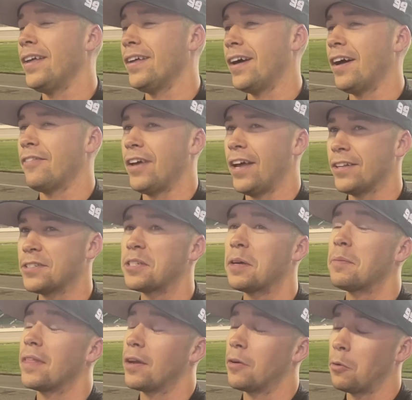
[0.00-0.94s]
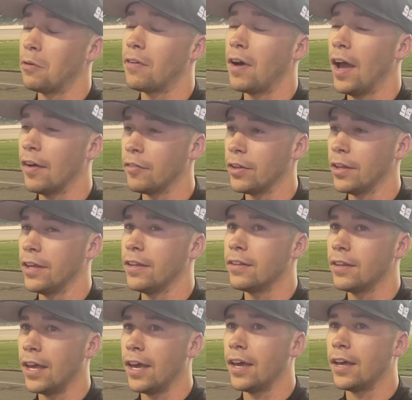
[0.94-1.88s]
I've had some that will rival
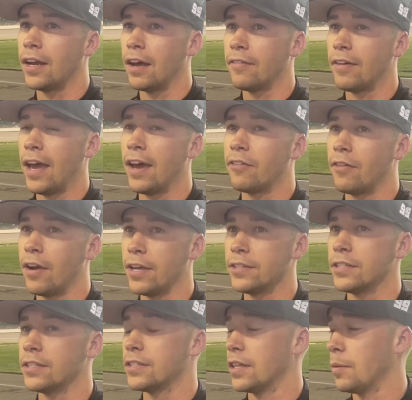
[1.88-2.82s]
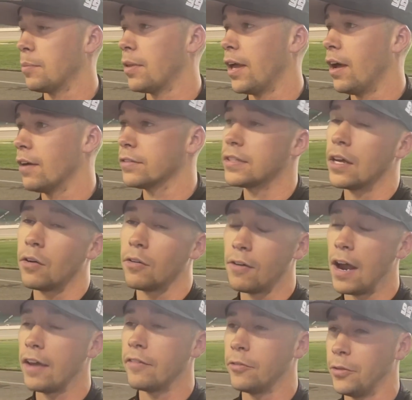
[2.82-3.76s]
it, and I've had races in the playoffs that will
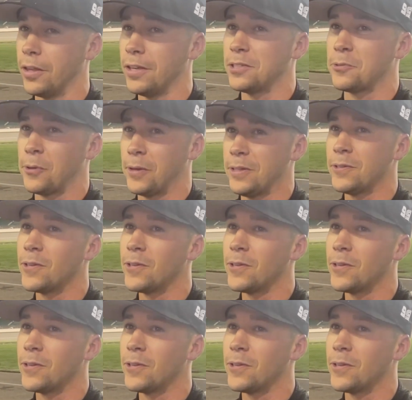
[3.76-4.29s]
rival this one.